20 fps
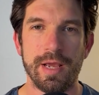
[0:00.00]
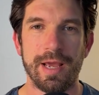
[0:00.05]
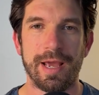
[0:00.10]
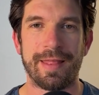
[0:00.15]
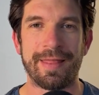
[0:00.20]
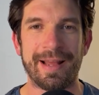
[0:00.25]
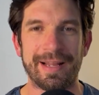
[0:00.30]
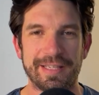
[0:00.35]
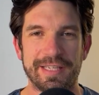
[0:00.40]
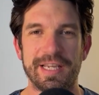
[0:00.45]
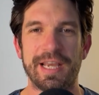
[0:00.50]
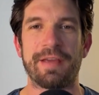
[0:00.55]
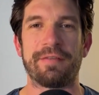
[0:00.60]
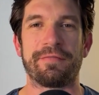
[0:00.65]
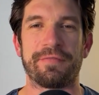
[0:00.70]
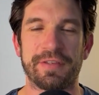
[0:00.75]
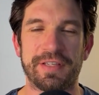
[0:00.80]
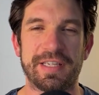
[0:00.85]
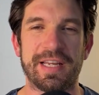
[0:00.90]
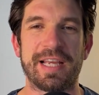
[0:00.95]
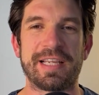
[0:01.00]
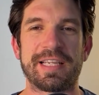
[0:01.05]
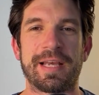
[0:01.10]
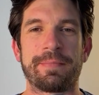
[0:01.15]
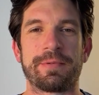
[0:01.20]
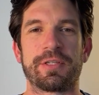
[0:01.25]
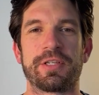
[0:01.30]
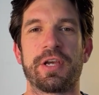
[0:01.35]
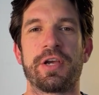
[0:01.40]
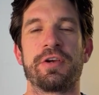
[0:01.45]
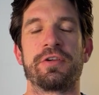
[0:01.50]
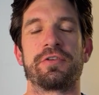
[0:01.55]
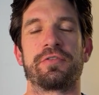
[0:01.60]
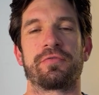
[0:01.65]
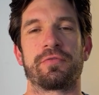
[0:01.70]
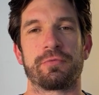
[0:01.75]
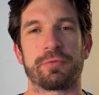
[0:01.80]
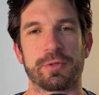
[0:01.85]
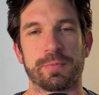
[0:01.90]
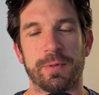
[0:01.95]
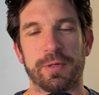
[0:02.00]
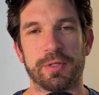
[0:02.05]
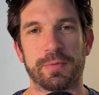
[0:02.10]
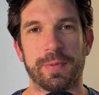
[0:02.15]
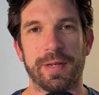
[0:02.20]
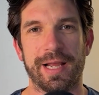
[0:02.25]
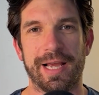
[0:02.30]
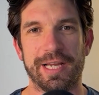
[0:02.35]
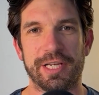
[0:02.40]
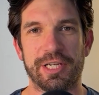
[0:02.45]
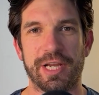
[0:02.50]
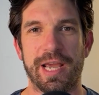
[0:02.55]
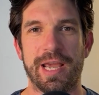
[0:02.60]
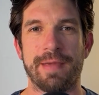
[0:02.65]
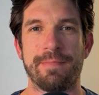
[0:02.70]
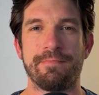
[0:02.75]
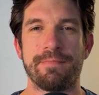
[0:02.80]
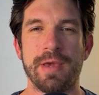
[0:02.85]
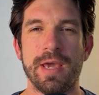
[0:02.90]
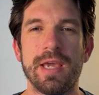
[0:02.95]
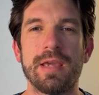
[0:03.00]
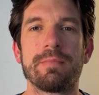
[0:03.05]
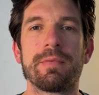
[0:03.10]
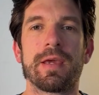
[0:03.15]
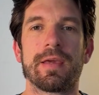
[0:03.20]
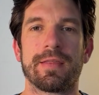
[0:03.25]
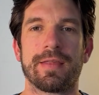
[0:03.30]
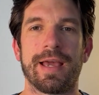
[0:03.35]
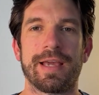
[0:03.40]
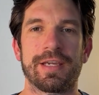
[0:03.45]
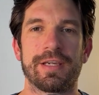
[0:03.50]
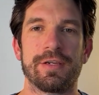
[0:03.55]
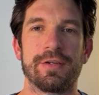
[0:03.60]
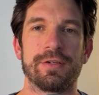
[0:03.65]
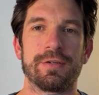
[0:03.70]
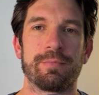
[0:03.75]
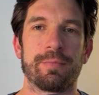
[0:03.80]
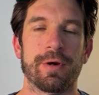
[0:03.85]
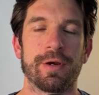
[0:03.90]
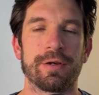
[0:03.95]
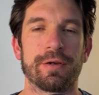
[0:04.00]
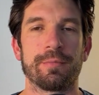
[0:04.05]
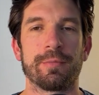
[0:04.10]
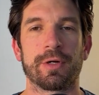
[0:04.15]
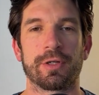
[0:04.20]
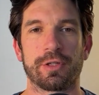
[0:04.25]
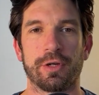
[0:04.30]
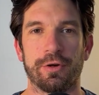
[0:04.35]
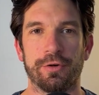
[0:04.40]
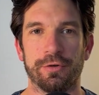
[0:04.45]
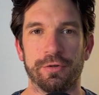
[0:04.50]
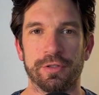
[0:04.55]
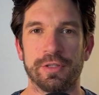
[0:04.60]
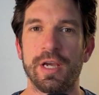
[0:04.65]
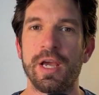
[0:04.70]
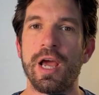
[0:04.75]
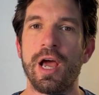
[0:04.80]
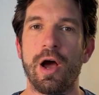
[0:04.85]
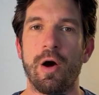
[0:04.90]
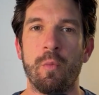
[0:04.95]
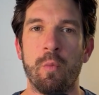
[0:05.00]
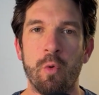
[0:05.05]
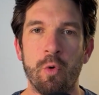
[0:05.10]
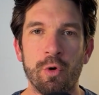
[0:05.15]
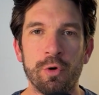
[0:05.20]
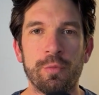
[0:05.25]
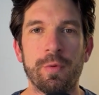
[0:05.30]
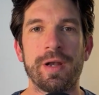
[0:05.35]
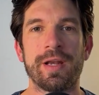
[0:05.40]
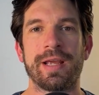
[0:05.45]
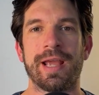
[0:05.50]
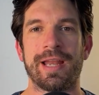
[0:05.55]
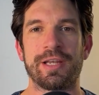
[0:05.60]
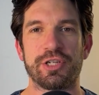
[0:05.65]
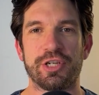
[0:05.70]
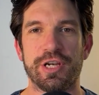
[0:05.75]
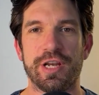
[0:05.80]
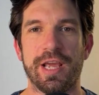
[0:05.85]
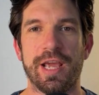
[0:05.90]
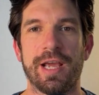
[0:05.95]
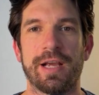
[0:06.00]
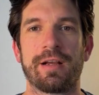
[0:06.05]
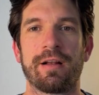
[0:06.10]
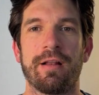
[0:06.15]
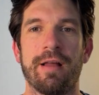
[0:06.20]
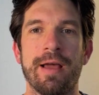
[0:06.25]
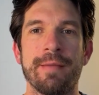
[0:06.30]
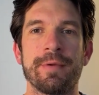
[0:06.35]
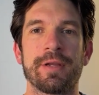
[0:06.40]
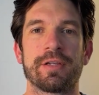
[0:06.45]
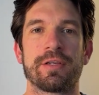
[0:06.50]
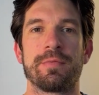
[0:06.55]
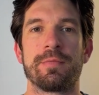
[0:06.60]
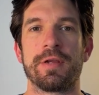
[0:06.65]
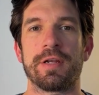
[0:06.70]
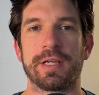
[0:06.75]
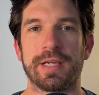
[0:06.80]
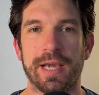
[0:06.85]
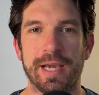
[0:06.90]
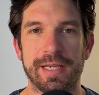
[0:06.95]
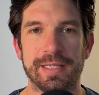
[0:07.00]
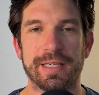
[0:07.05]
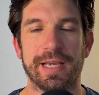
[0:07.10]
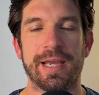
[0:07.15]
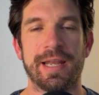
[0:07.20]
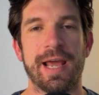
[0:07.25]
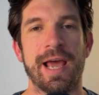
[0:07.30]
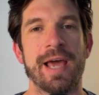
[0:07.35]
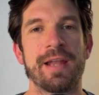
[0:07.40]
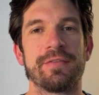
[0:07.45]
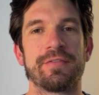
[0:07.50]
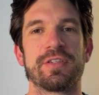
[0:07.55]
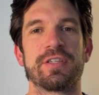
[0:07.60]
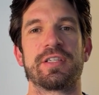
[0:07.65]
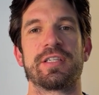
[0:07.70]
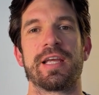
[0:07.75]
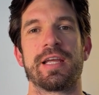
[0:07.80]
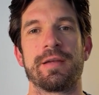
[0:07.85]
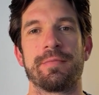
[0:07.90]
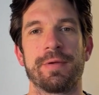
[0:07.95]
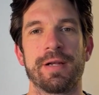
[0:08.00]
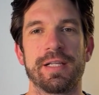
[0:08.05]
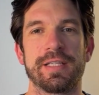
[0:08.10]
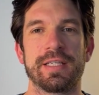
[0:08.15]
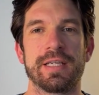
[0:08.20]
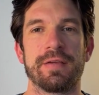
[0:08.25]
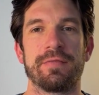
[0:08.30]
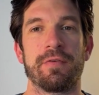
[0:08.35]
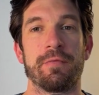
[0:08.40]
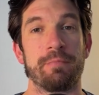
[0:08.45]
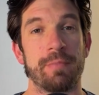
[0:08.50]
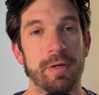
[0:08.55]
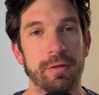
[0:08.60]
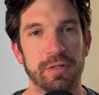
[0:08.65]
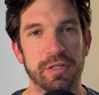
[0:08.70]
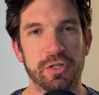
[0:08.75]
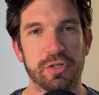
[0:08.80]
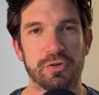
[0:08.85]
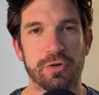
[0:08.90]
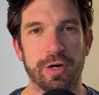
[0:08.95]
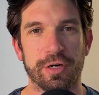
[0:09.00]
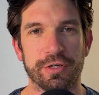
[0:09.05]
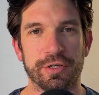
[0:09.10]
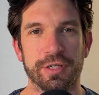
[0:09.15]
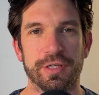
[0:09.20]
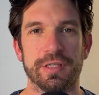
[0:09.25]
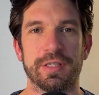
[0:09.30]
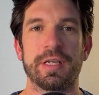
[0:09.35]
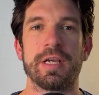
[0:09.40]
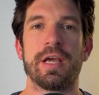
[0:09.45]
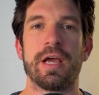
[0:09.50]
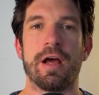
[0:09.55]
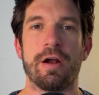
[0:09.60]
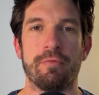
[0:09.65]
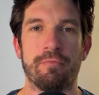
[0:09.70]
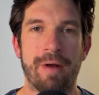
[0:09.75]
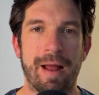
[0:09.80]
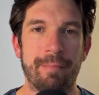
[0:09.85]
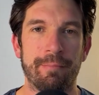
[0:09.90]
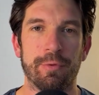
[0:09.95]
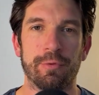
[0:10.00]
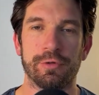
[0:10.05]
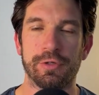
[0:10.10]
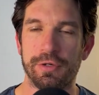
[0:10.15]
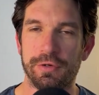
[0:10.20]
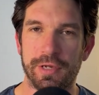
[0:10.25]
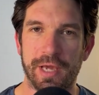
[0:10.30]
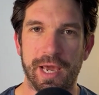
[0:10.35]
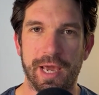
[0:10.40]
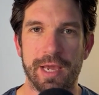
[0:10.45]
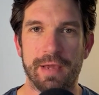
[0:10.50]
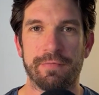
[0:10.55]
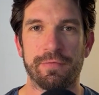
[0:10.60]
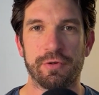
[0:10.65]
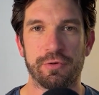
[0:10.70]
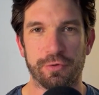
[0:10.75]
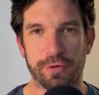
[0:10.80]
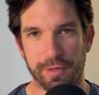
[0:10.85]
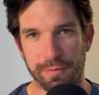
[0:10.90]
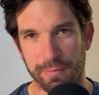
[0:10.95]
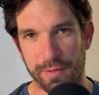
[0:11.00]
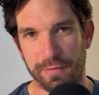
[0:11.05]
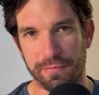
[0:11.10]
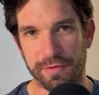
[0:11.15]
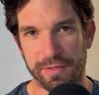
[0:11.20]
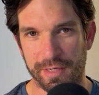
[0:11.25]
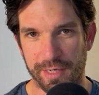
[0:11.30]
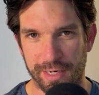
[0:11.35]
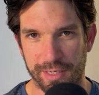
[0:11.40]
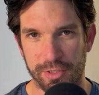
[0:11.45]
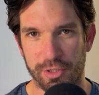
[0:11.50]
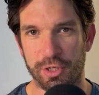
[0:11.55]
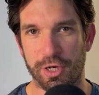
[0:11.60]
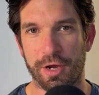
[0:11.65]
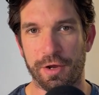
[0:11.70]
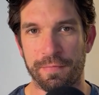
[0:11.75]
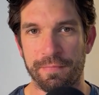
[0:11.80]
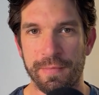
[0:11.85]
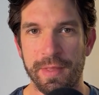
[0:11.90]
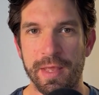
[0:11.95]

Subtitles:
And that's it for today's episode of The Responsible Edge. A big thank you to Brogan MacDonald, award-winning engineer, climate communicator, and head of sustainability for building structures at Ramboll UK, for joining me for today's show.